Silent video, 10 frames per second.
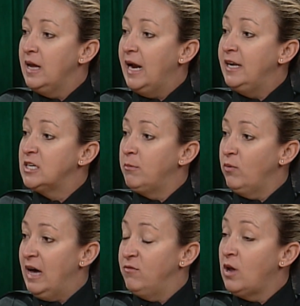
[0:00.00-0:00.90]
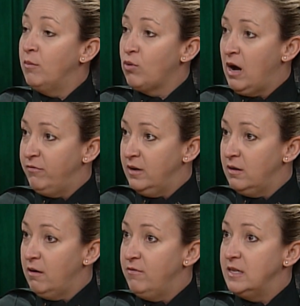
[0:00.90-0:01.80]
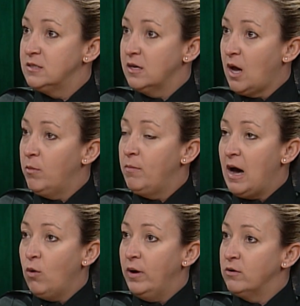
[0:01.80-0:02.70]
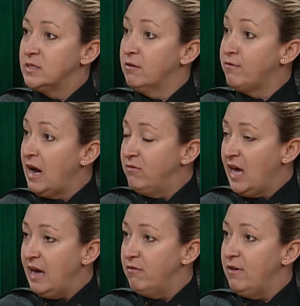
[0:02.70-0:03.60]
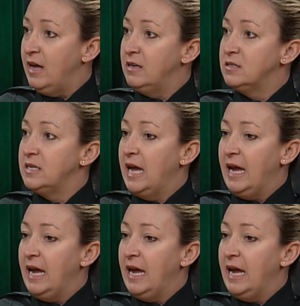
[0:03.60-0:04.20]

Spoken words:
Anytime we have nonprofit events that come about, whether it's a 5K event,